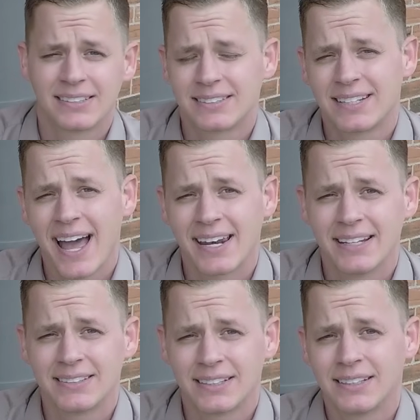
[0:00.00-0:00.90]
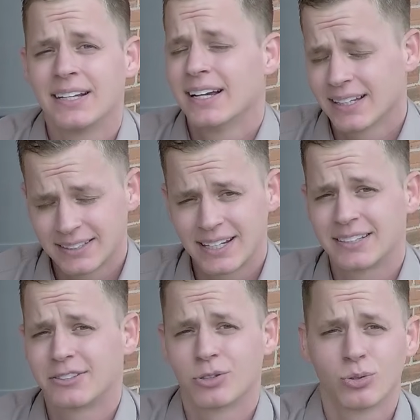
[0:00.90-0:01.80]
It's that easy. Let's get
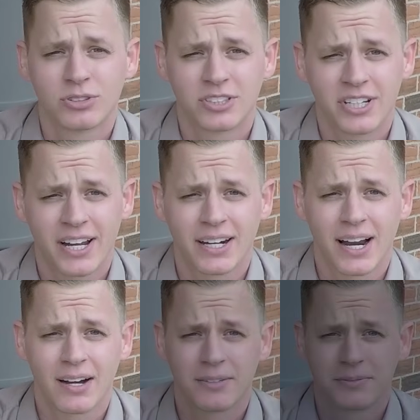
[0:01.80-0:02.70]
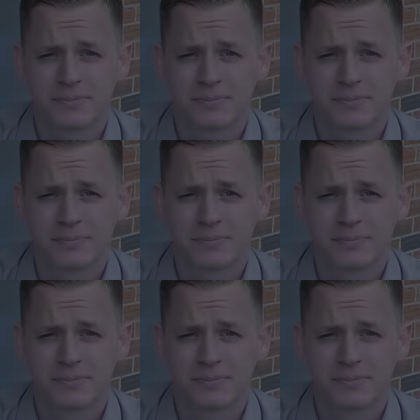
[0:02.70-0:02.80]
the tools and check it out.